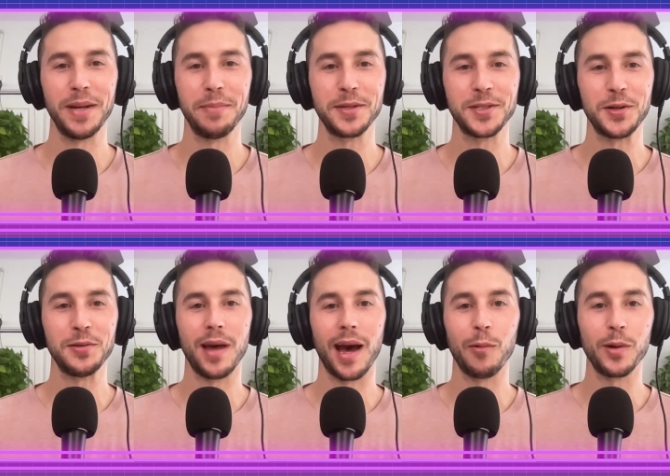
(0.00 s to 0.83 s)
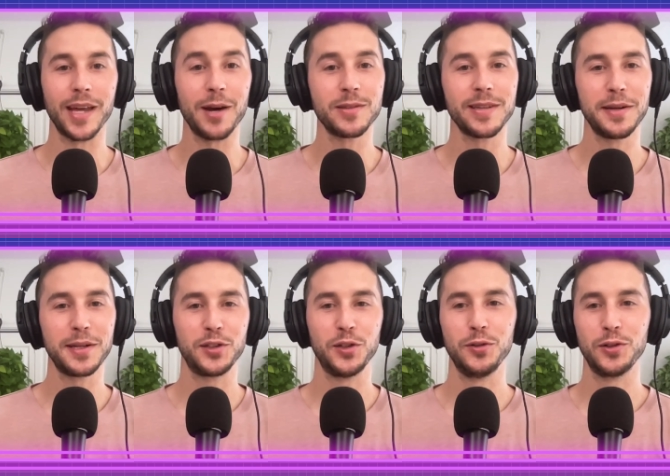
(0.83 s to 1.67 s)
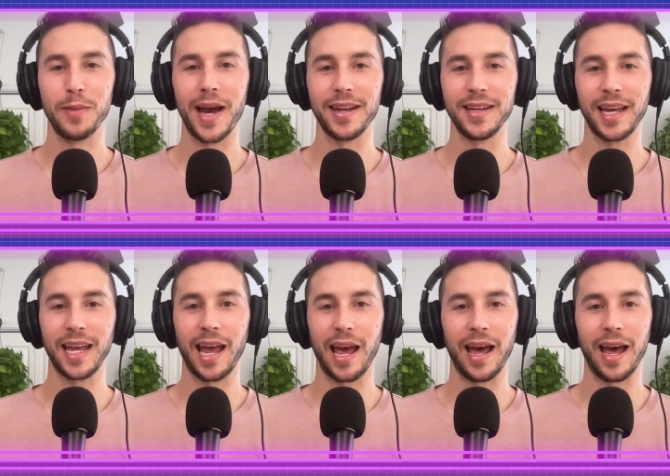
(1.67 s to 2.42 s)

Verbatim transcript: episode that, without sounding too dramatic,